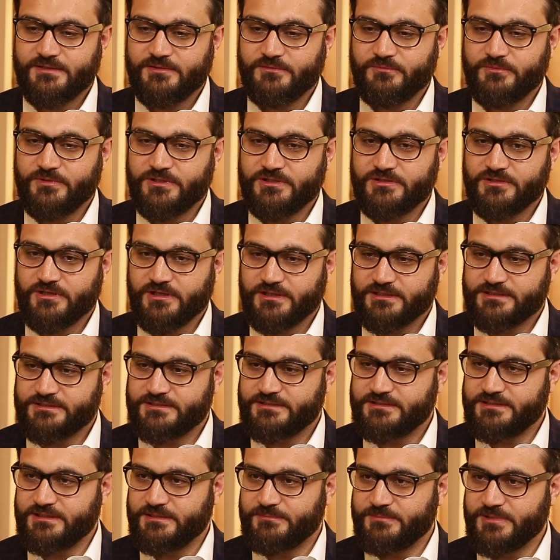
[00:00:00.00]
We
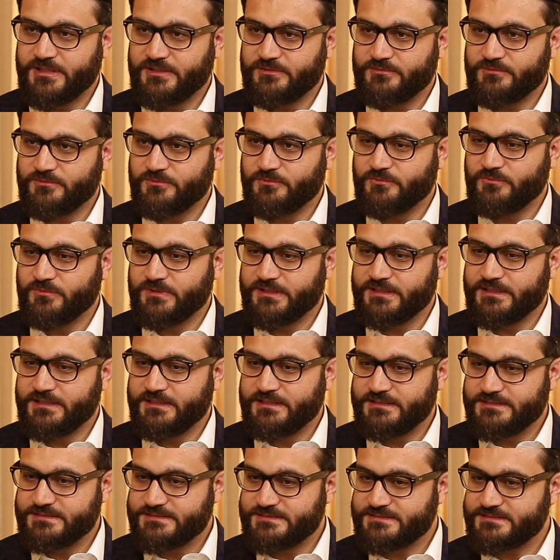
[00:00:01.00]
talked about what
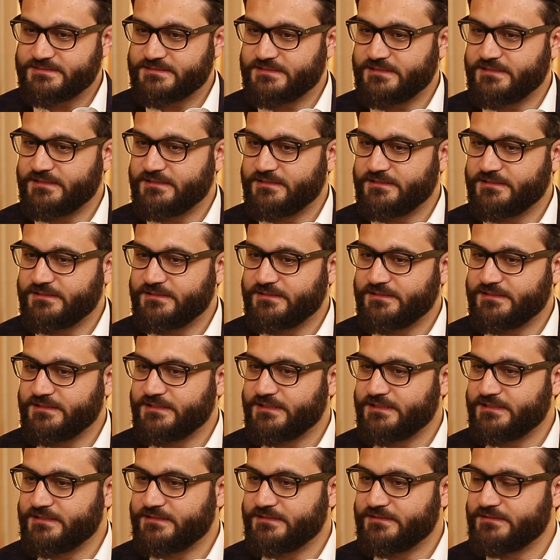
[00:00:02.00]
is
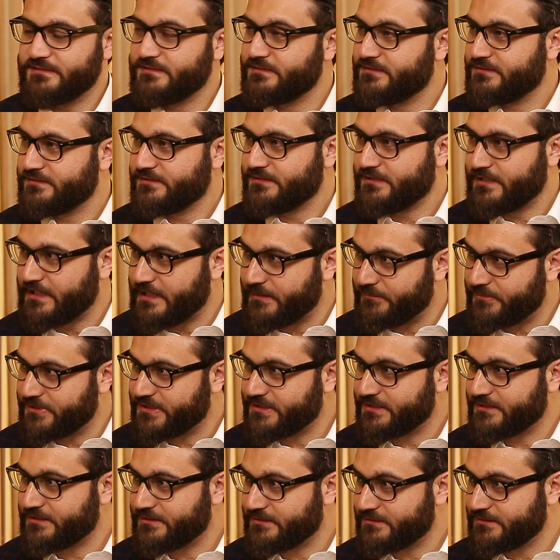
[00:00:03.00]

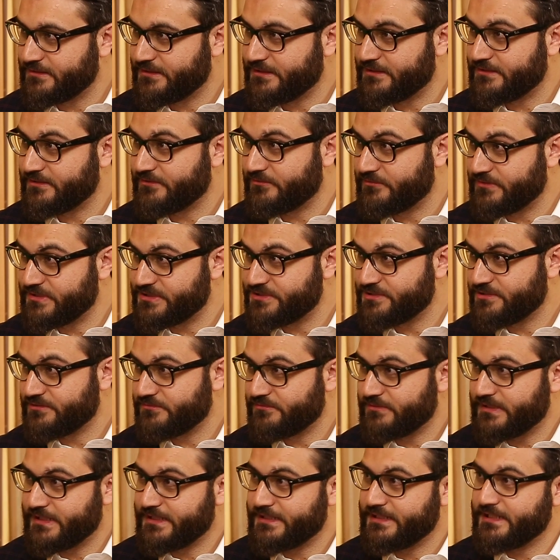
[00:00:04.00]
happening in the region
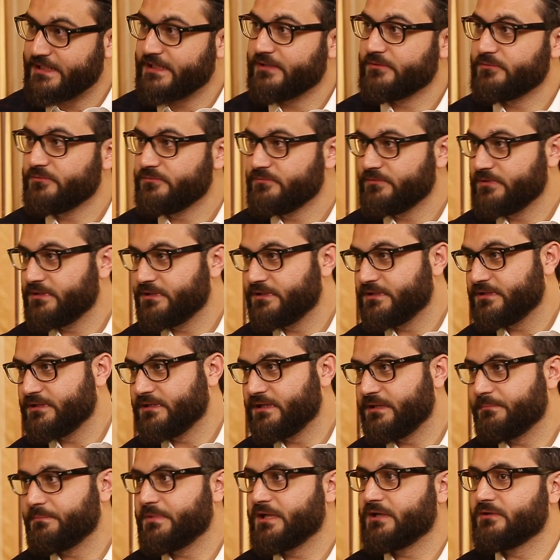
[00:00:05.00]
right now,
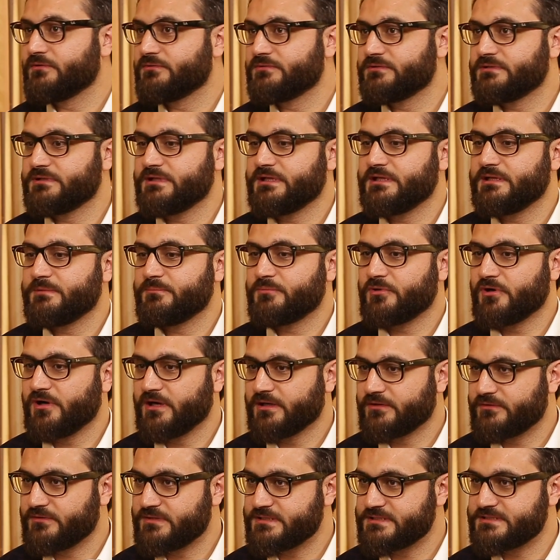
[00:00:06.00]
about the
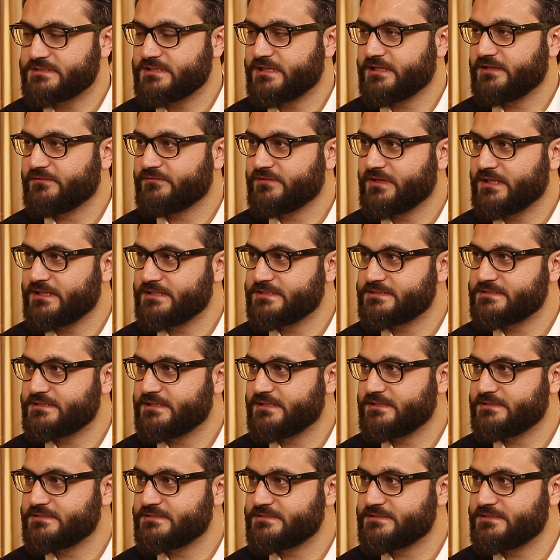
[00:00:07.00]
progress that
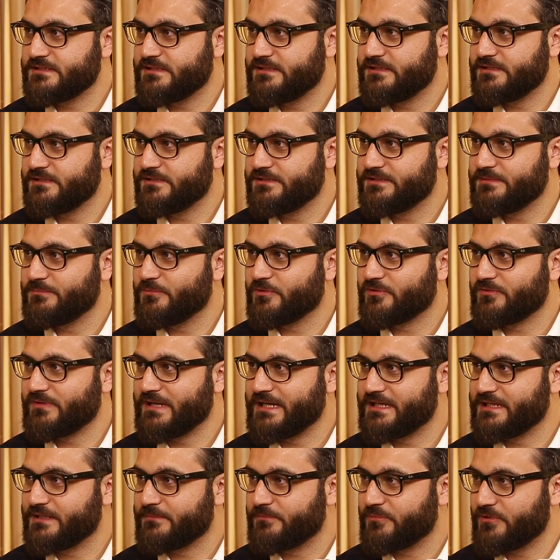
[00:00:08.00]
Afghanistan's
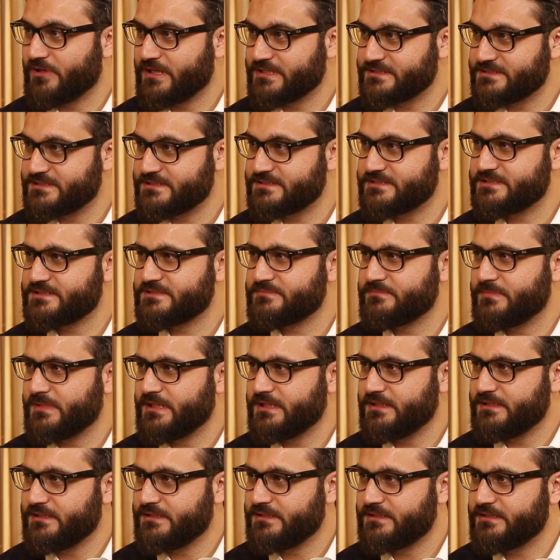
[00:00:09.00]
democratic process has
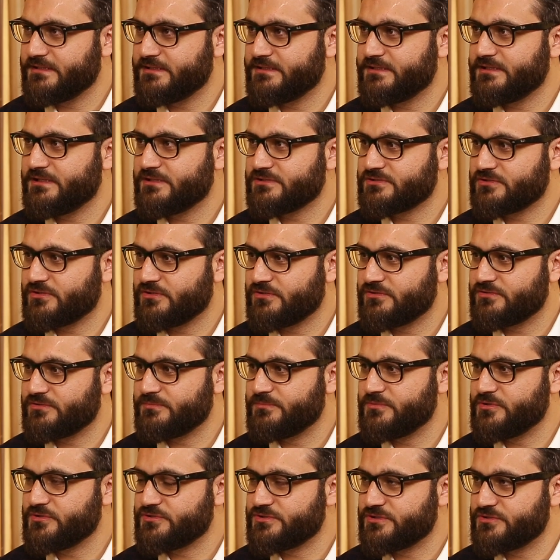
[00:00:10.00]
made and India's
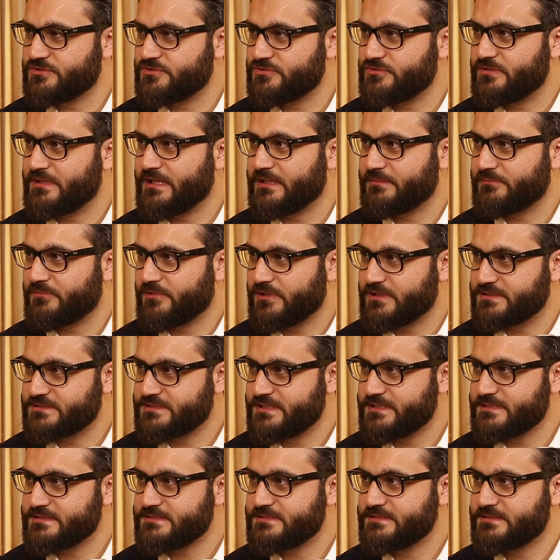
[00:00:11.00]
contribution to that
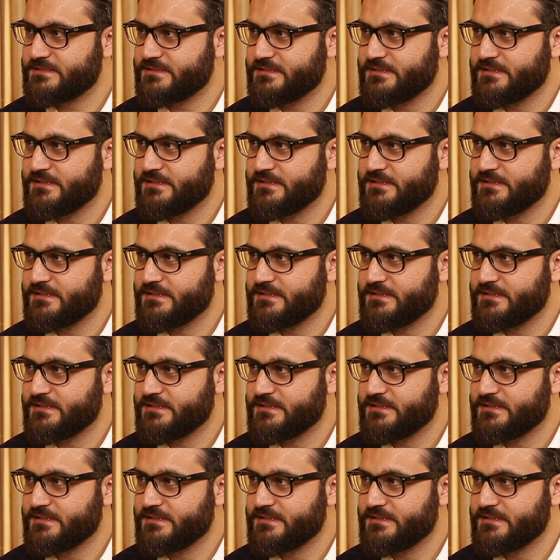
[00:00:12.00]
process,